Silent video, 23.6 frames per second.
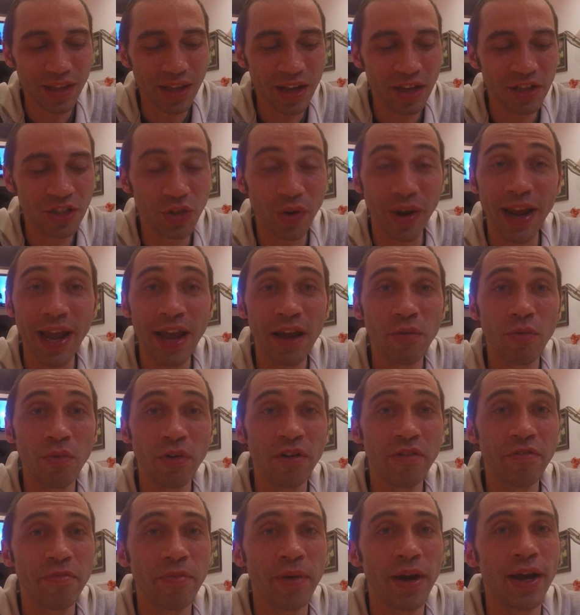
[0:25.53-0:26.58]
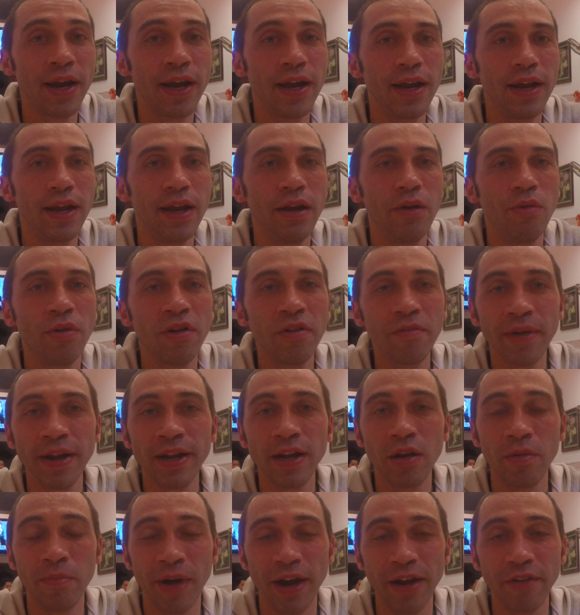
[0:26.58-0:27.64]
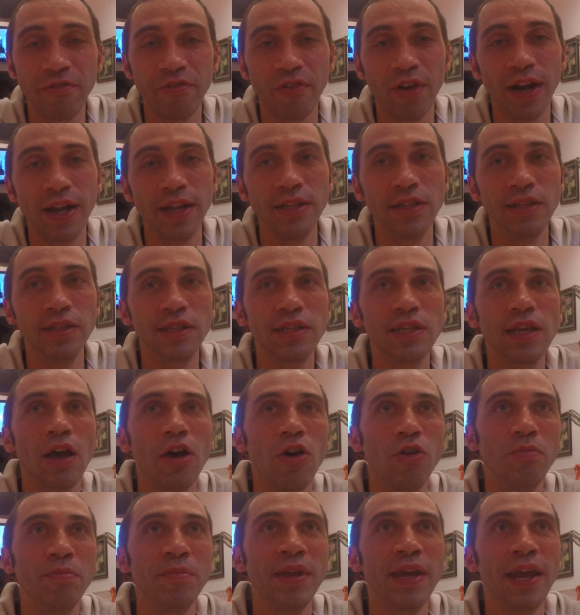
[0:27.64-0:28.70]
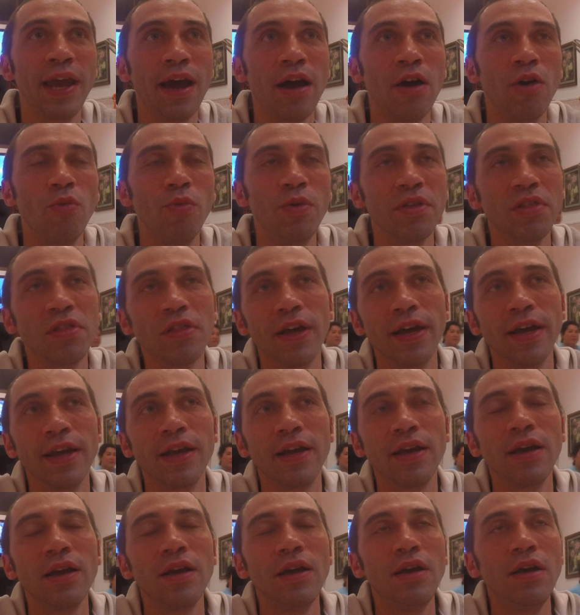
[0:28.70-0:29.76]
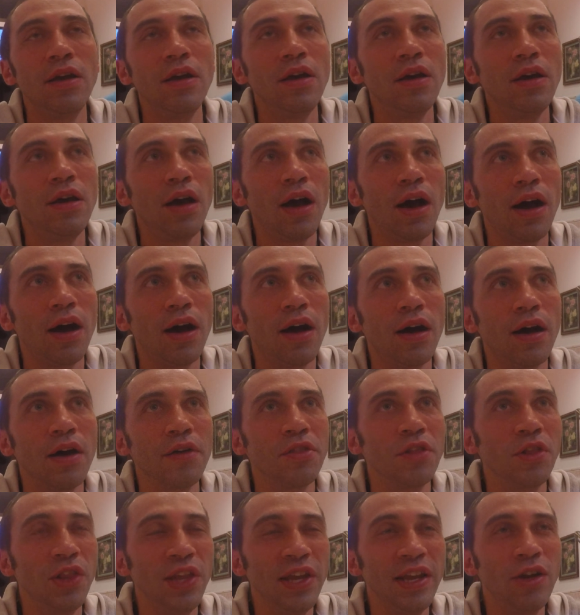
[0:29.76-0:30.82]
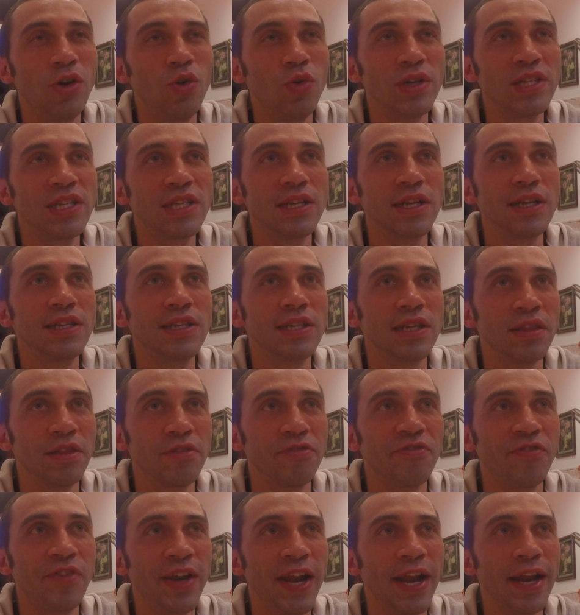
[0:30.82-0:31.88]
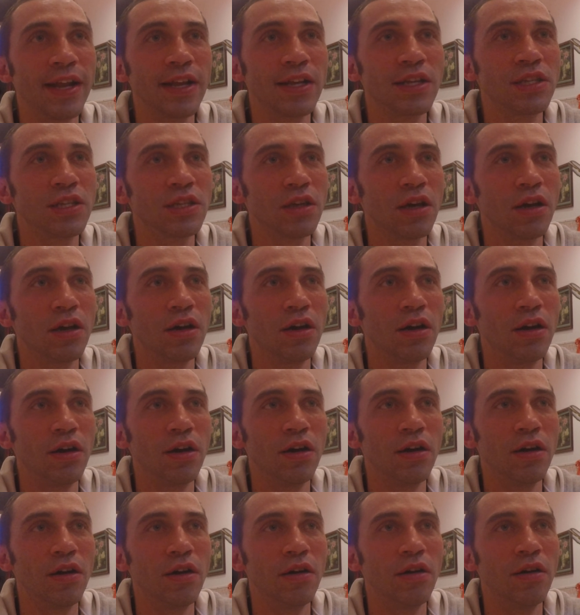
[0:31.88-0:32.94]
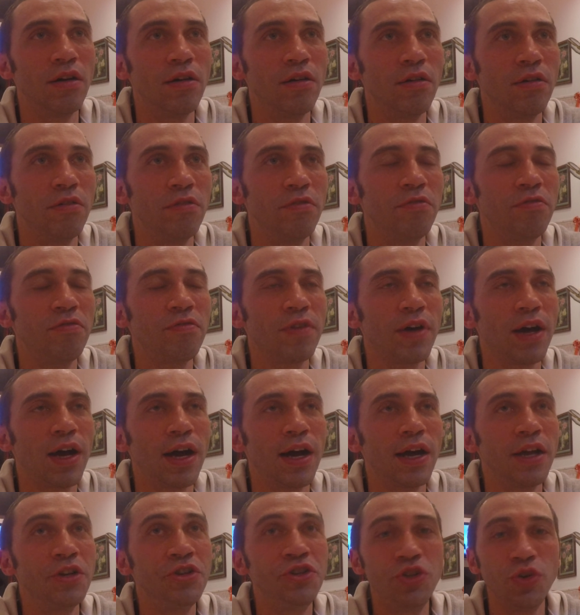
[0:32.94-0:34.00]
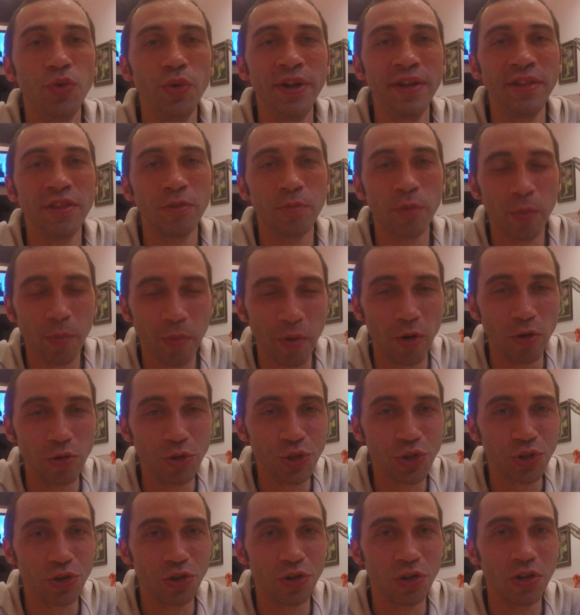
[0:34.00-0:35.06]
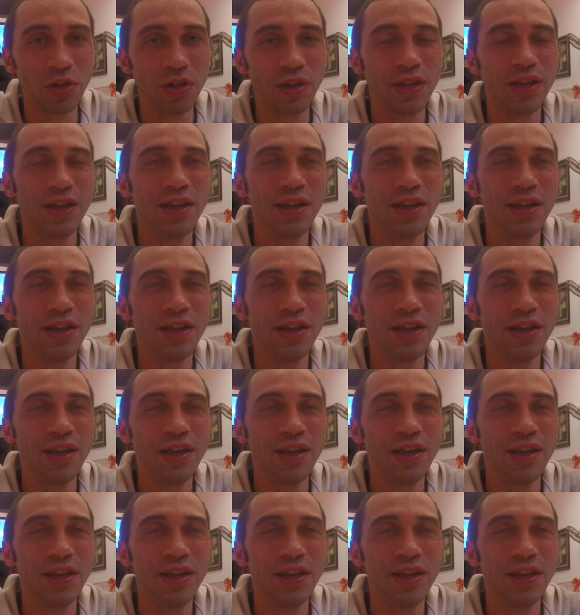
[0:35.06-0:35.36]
So I had one of my Khmer friends help me out with like the linguistics and the phonetics of doing the proposal,